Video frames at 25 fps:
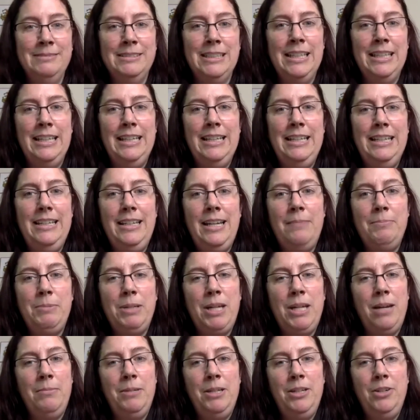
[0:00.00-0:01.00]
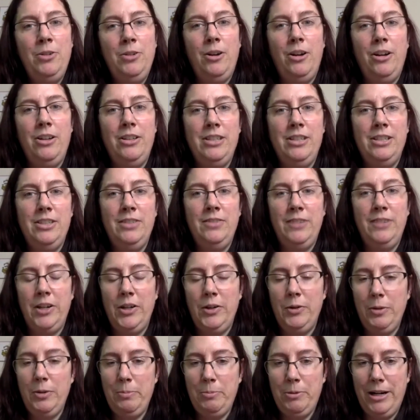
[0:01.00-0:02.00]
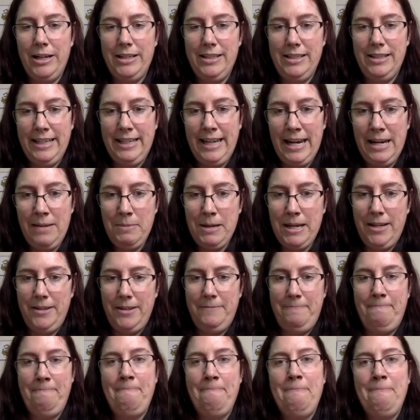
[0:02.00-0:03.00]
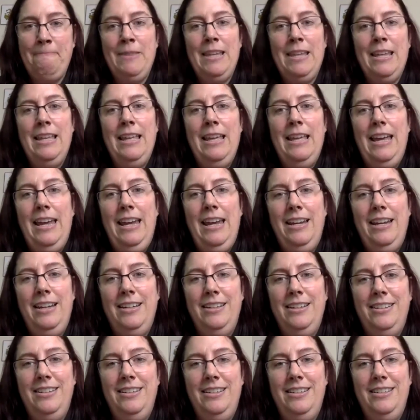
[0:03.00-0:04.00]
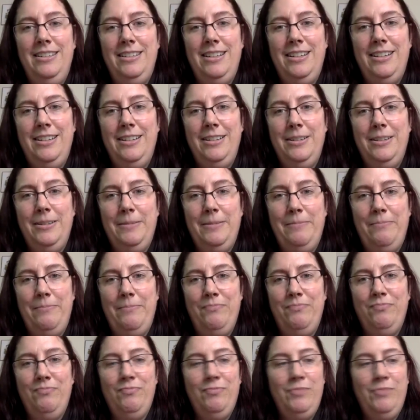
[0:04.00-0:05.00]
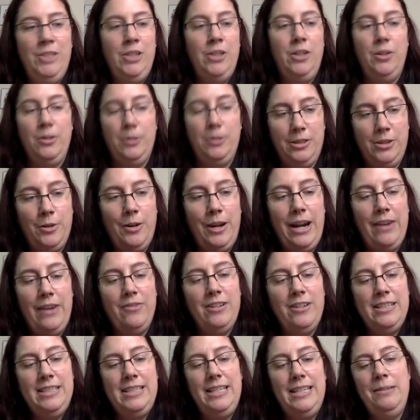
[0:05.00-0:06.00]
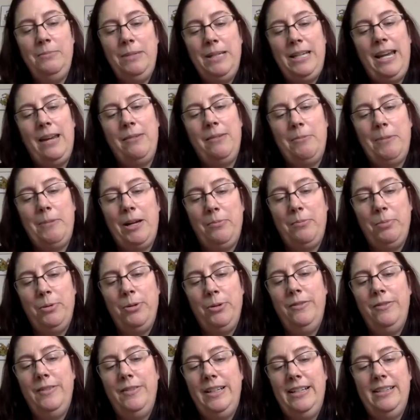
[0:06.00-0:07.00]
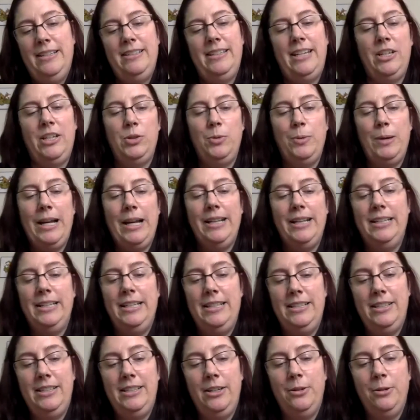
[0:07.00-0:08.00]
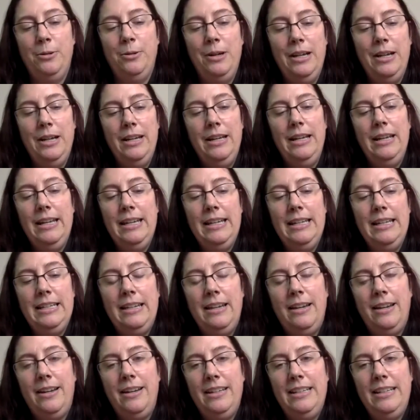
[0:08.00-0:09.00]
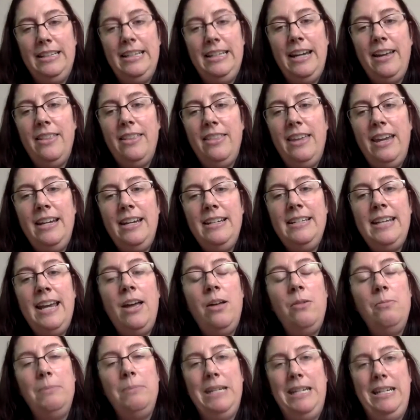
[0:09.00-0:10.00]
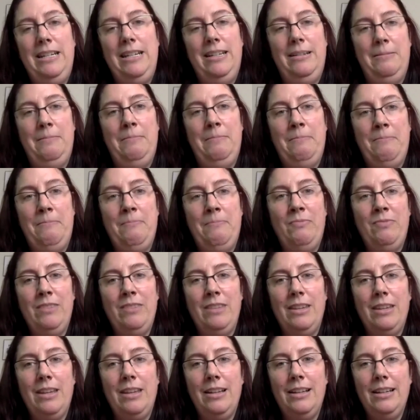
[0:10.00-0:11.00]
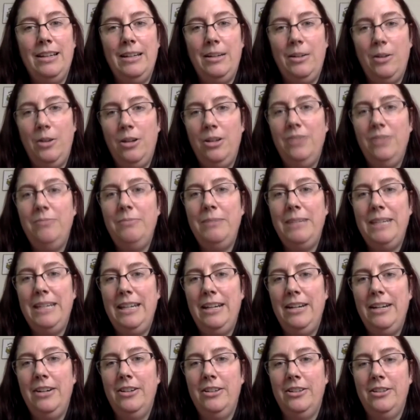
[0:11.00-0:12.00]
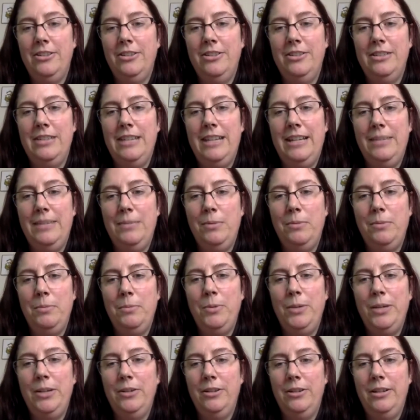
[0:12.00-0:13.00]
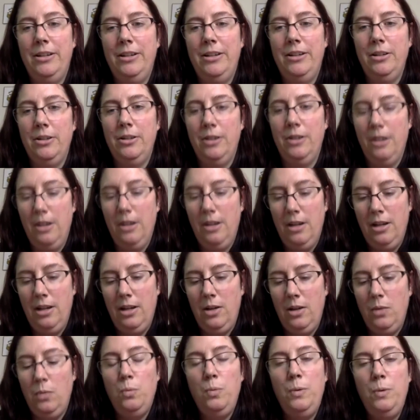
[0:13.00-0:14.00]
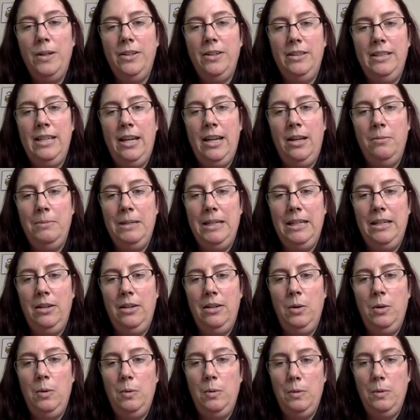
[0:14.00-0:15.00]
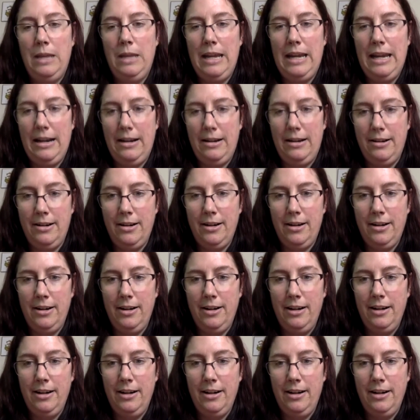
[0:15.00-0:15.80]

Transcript: He kept coming across as a very repressed gay man. And, so every scene became about proving his sexuality. So they tell me, like all of my characters at one point or another will tell me who they are.